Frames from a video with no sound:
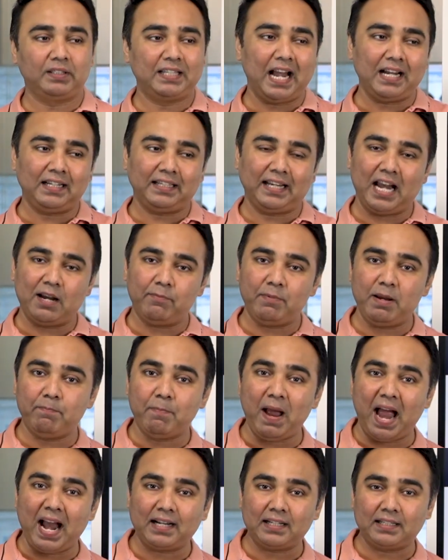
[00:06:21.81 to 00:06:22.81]
That can be
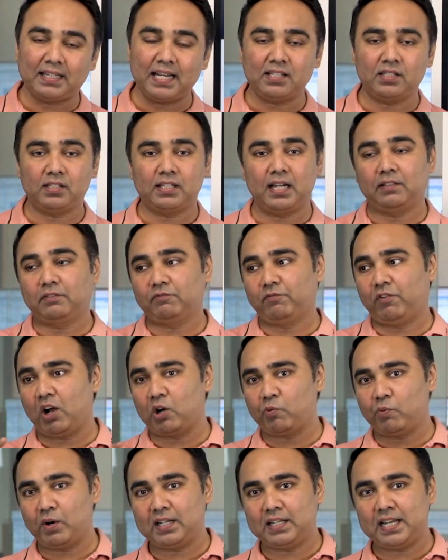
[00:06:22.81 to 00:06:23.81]
back tested,
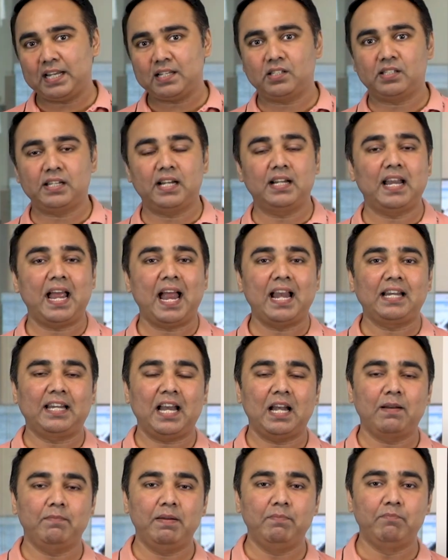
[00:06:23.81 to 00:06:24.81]
forward tested, and
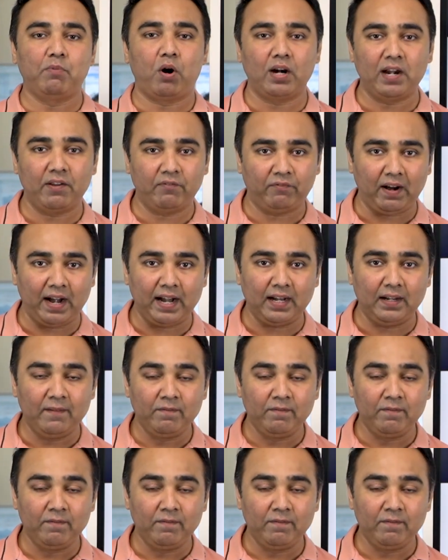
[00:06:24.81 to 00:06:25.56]
can be modified.